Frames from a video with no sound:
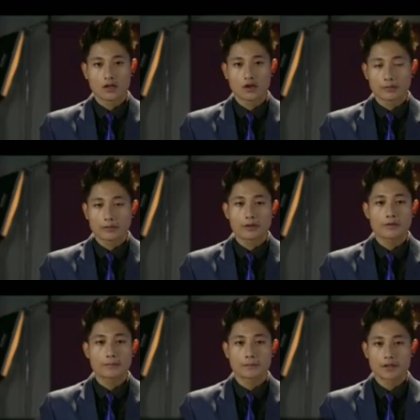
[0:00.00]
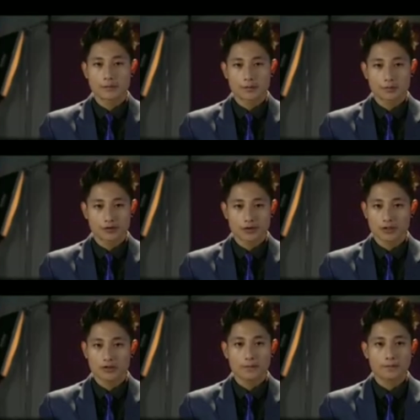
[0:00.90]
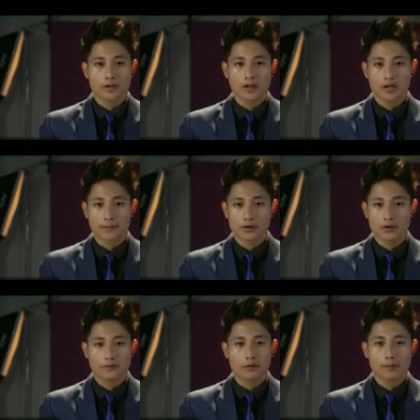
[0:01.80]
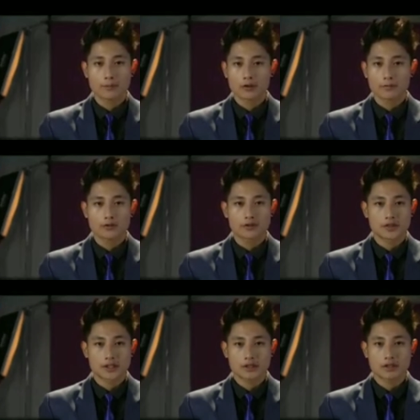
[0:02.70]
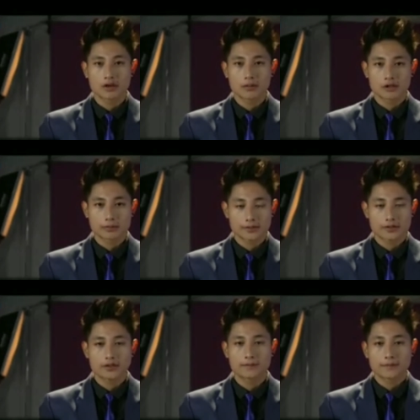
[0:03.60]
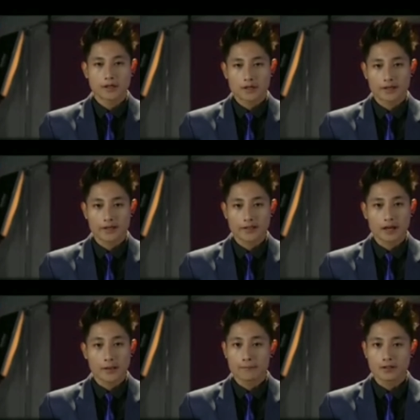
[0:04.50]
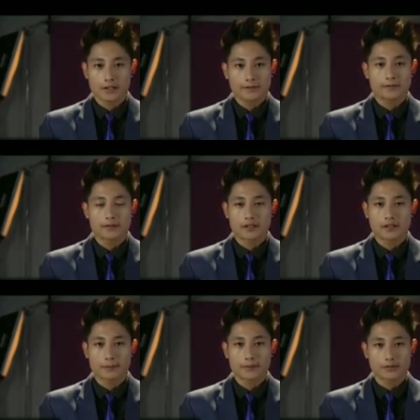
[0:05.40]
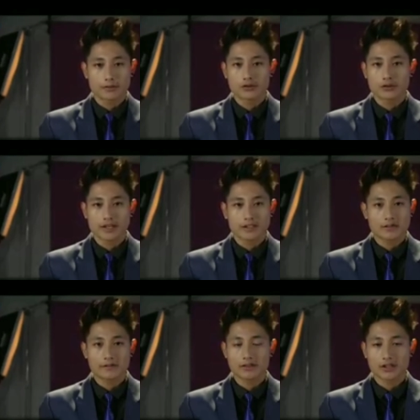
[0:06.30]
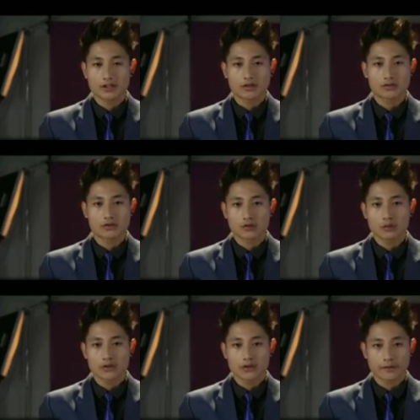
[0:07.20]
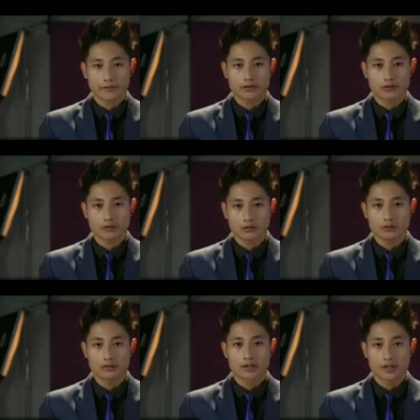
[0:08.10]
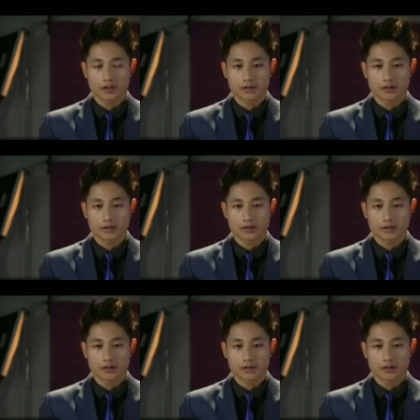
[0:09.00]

Hello everyone, my name is Punya Ado. I belong from a beautiful district, Lower Sevensister. And I believe that the best way to gain confidence is to do what you're afraid to do.